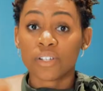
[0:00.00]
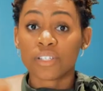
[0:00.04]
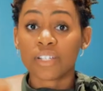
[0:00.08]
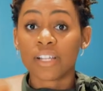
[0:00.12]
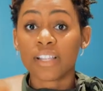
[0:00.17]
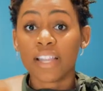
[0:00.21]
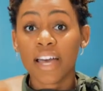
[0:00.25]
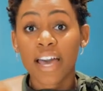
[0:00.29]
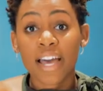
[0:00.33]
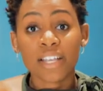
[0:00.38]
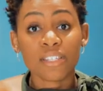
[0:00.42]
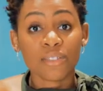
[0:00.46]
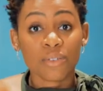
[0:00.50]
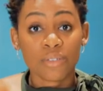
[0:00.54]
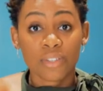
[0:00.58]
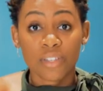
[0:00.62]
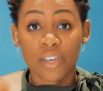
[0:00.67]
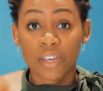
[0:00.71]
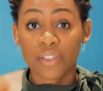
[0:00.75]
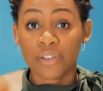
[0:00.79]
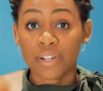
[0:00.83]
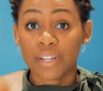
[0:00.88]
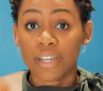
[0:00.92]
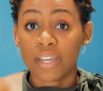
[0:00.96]
Whereas glass on
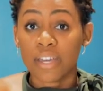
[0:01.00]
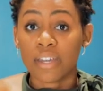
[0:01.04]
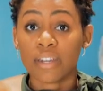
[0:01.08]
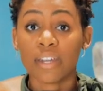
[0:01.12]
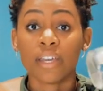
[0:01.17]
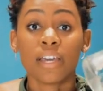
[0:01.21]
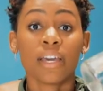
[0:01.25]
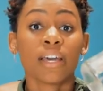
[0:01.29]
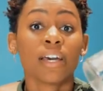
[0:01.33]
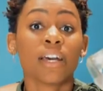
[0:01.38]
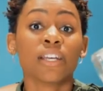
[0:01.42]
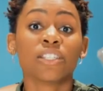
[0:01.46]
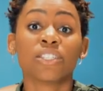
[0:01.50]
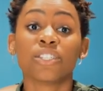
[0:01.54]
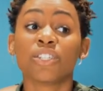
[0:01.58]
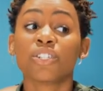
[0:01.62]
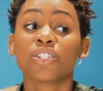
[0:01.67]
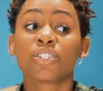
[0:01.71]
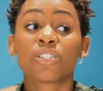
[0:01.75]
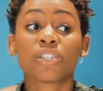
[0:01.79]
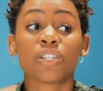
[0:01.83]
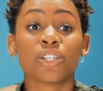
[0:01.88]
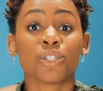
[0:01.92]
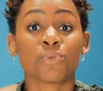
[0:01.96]
the other hand
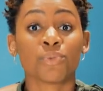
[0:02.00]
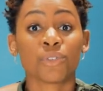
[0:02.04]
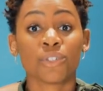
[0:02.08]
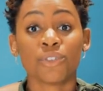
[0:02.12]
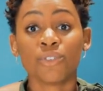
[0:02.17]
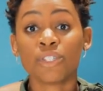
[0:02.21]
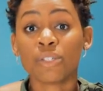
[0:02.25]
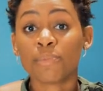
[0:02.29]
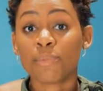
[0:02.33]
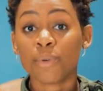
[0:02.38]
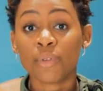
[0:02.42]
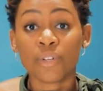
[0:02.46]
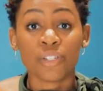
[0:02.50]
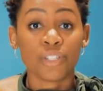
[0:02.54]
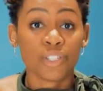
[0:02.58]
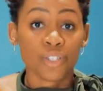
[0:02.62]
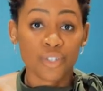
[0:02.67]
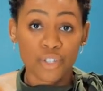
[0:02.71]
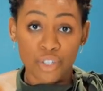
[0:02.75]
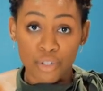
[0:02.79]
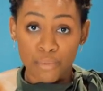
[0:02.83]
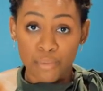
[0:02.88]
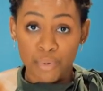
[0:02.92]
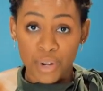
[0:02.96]
essentially is reusable
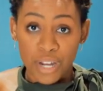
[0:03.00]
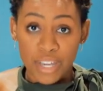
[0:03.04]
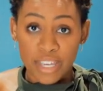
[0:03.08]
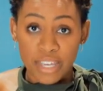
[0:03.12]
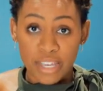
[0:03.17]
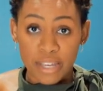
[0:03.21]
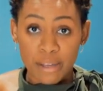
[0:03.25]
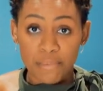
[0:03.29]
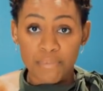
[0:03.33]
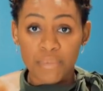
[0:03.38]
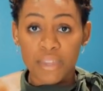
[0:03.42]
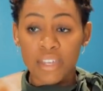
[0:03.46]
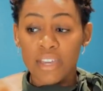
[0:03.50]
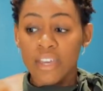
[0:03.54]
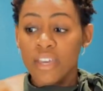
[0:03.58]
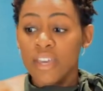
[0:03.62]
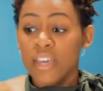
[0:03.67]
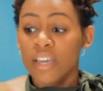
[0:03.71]
until you break it.